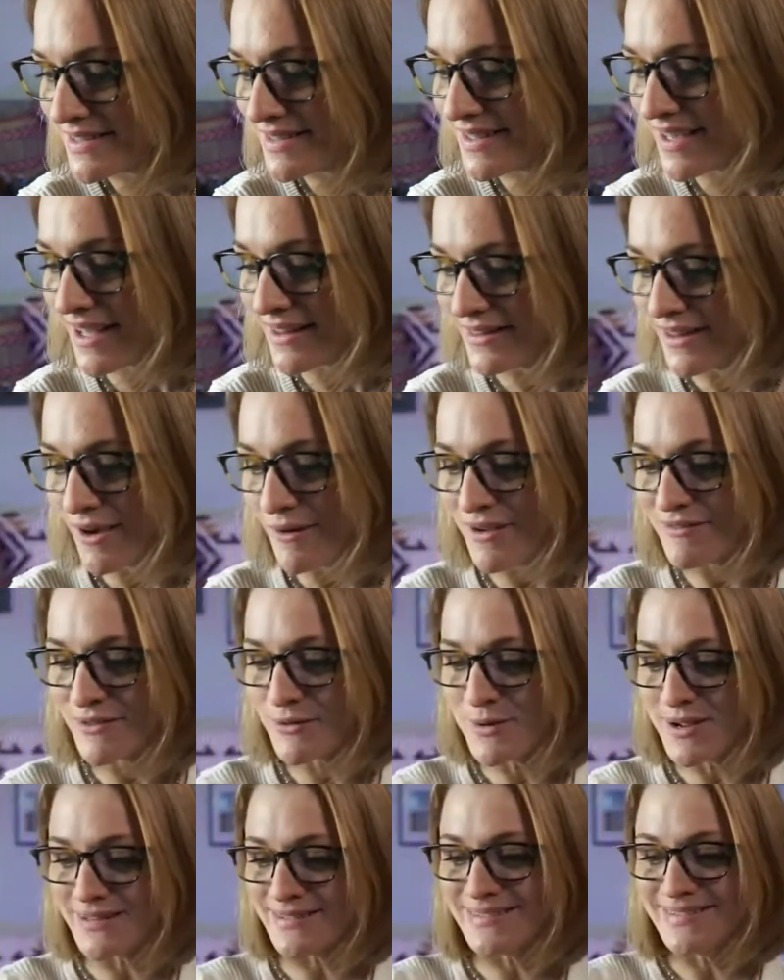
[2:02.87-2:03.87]
Hello,
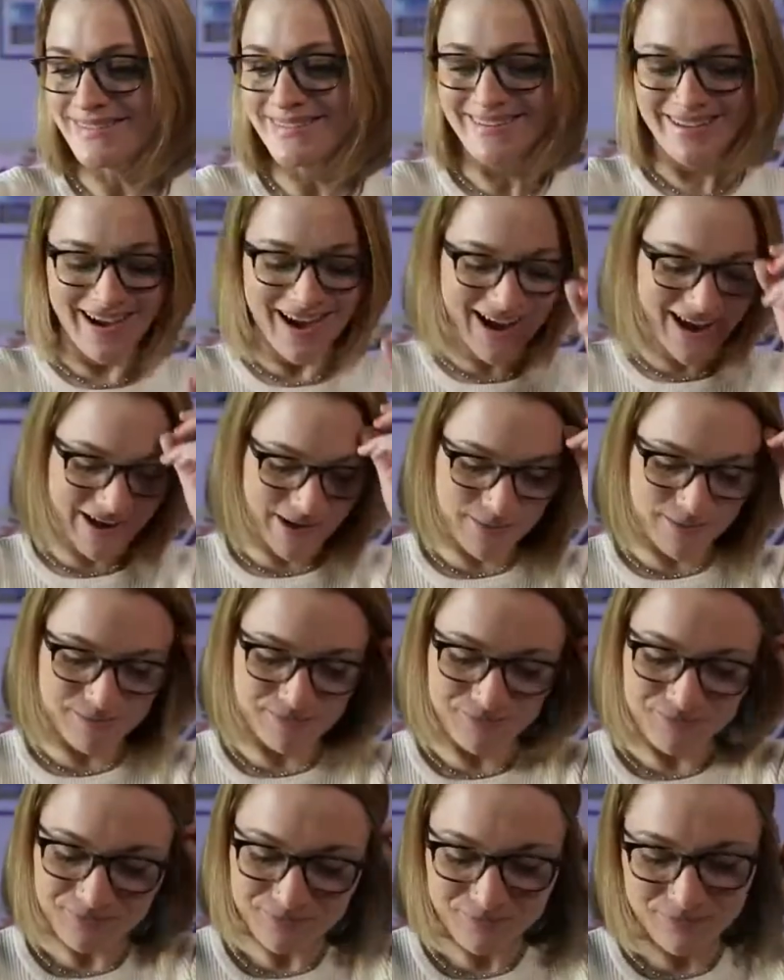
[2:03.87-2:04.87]
everyone.
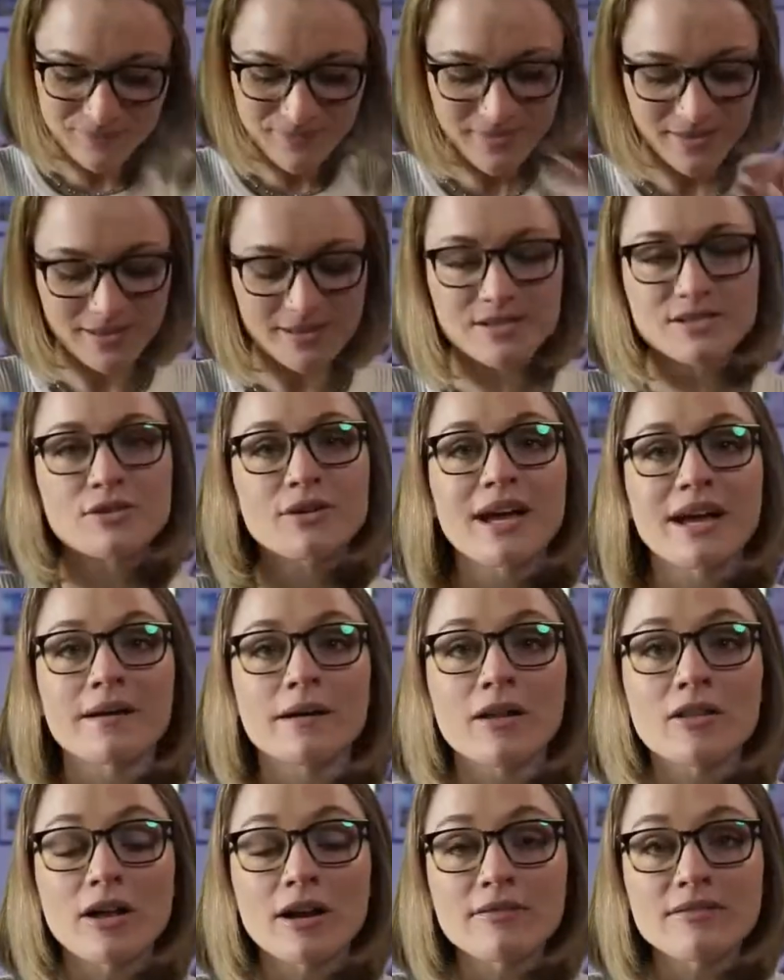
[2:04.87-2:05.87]
So yeah, a
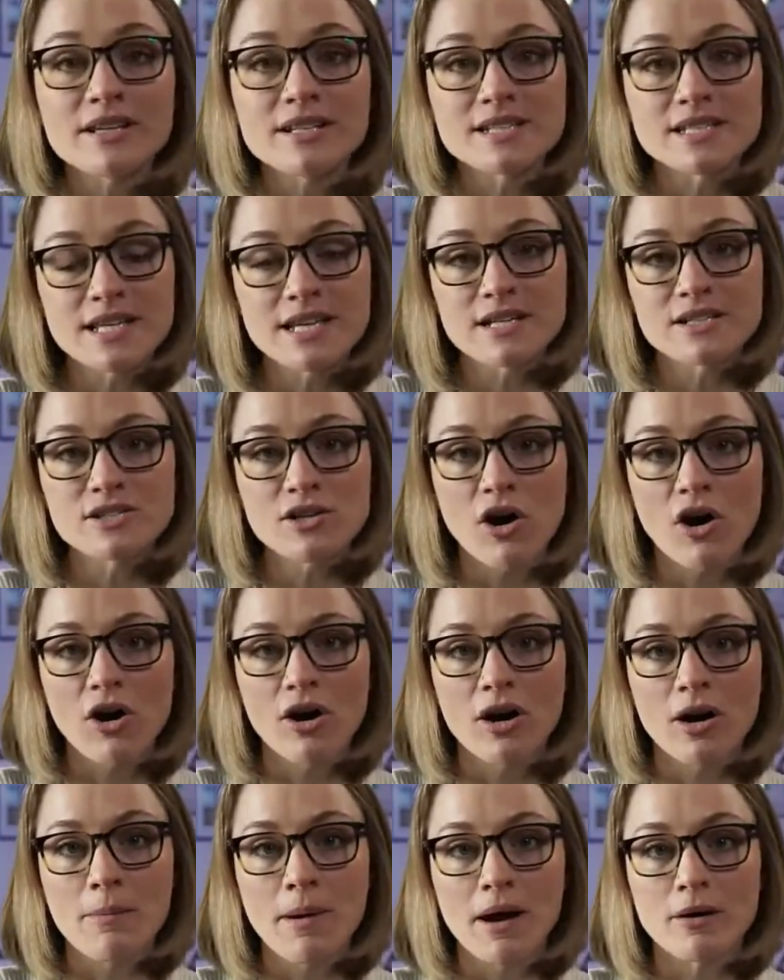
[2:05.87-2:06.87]
lot of these things are
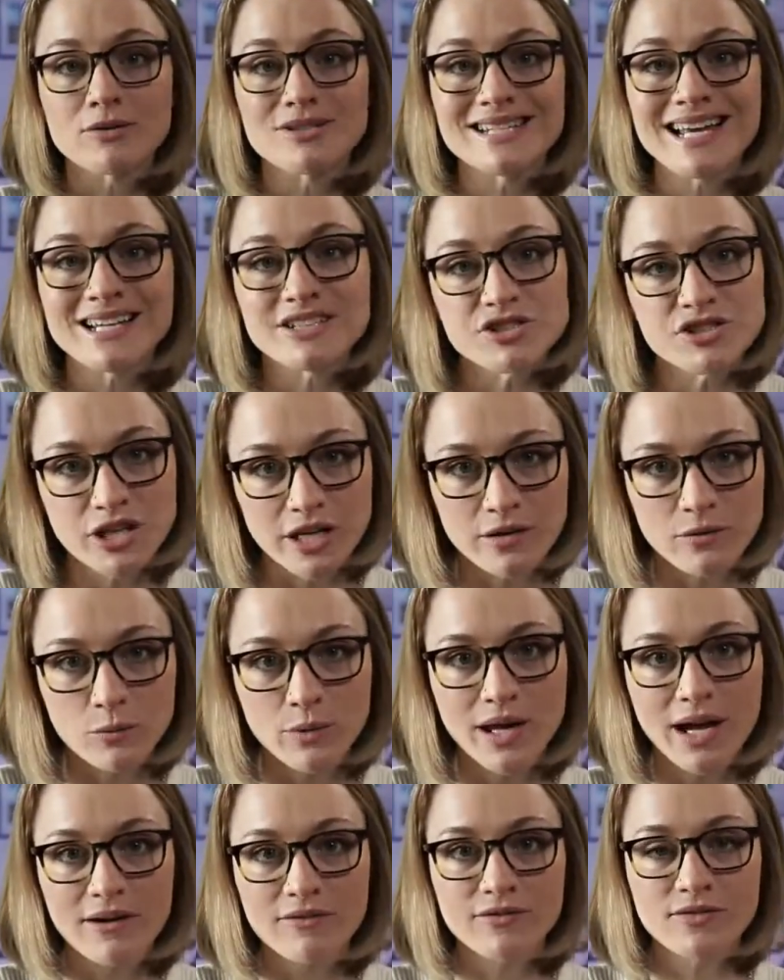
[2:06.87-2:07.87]
about tension.
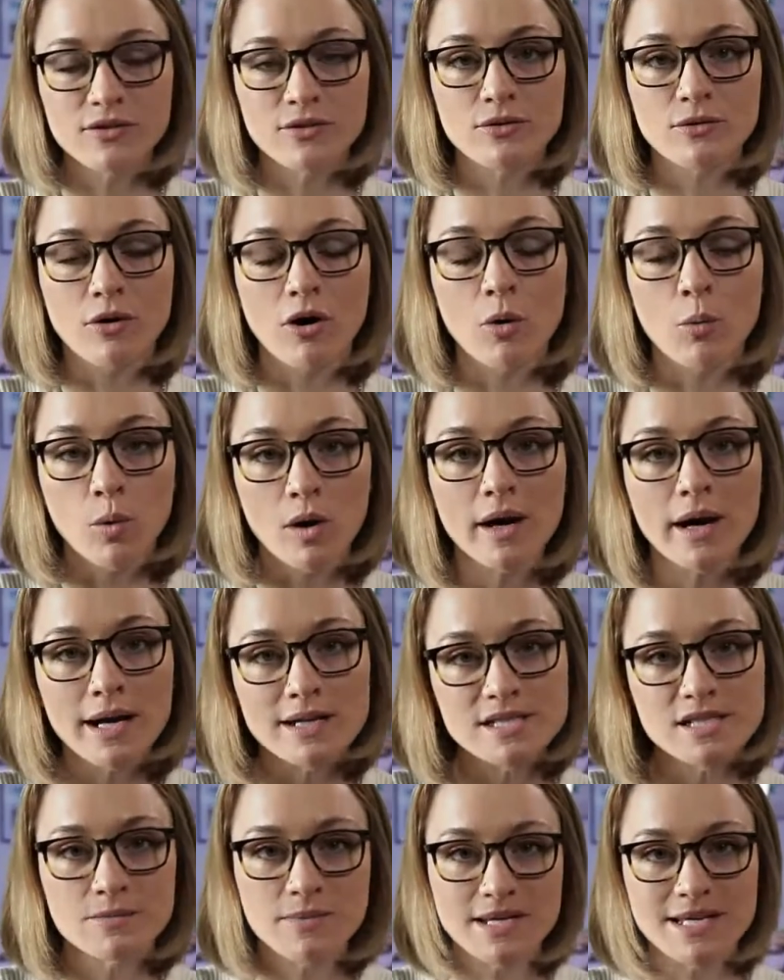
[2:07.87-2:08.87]
Our work has
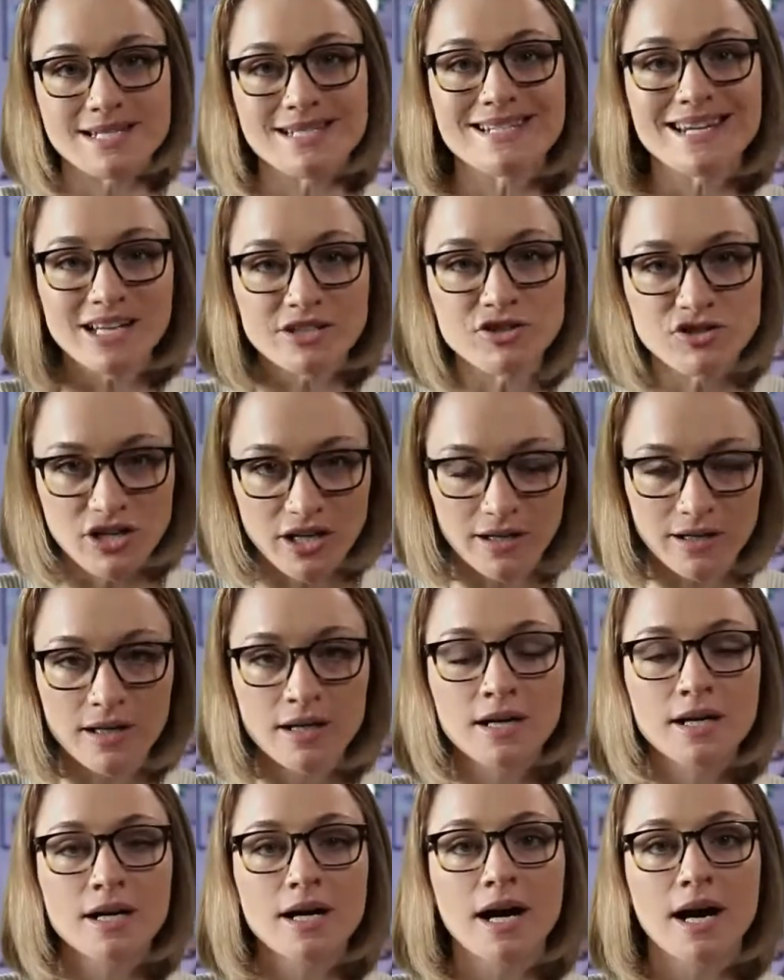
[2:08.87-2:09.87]
to be in tension
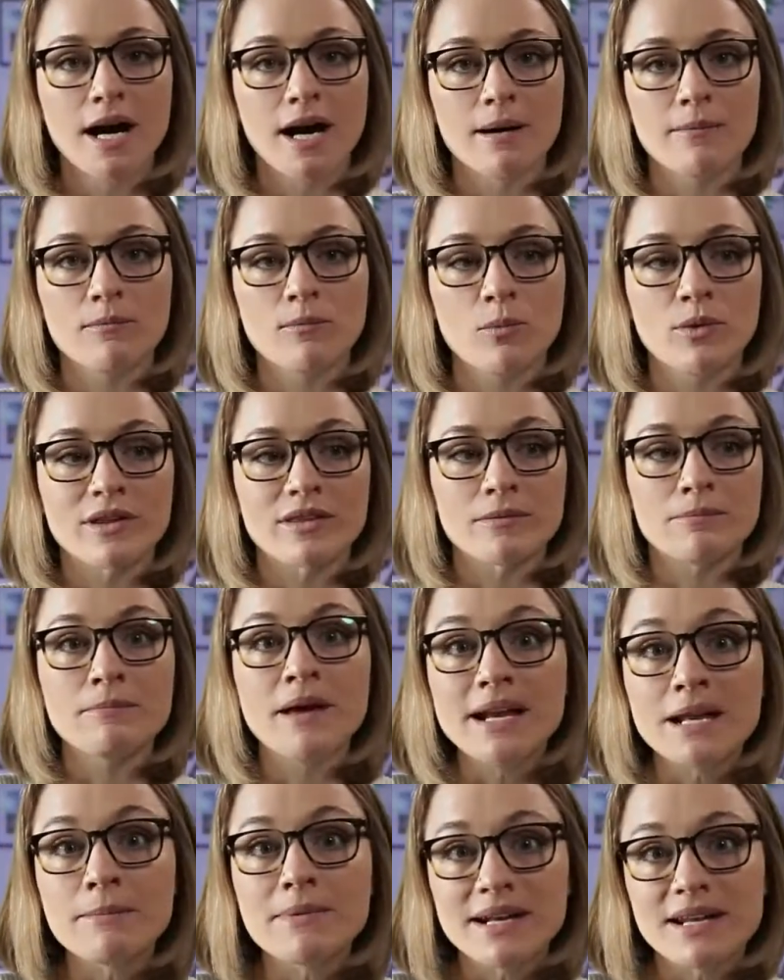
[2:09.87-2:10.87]
with
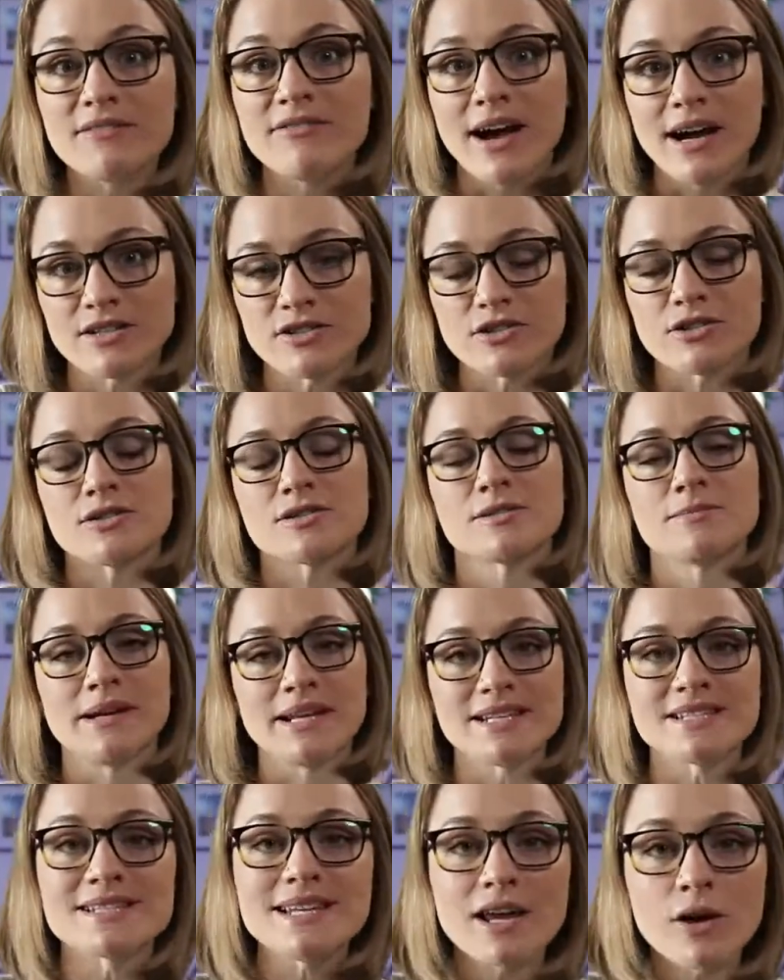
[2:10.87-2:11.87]
many, many factors, many
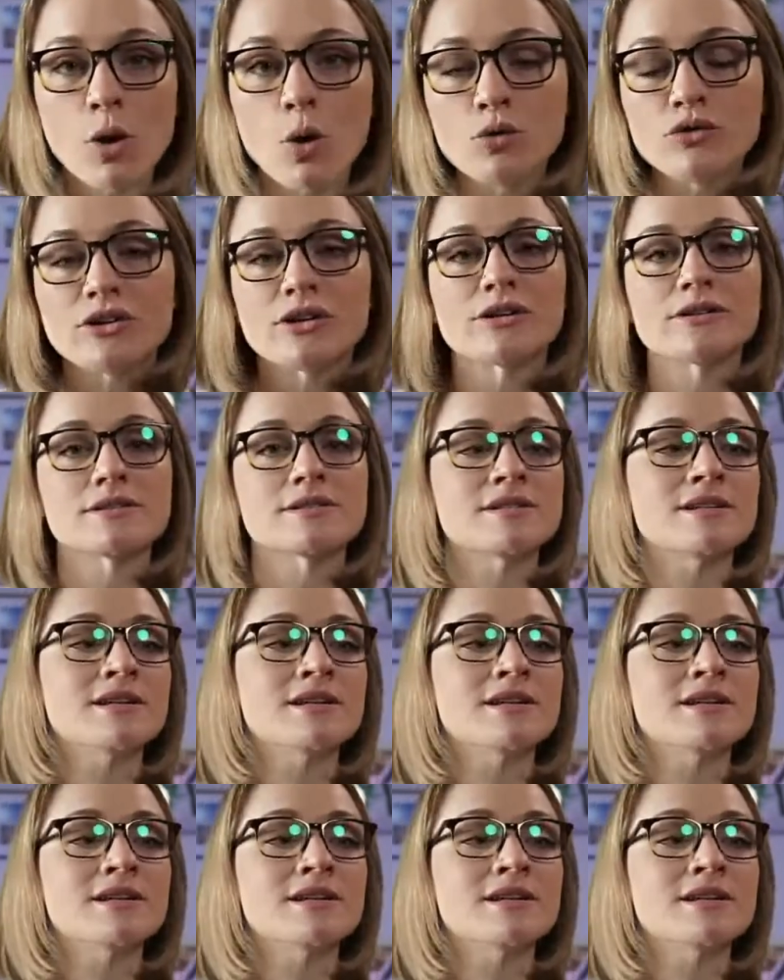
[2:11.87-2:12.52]
stakeholders.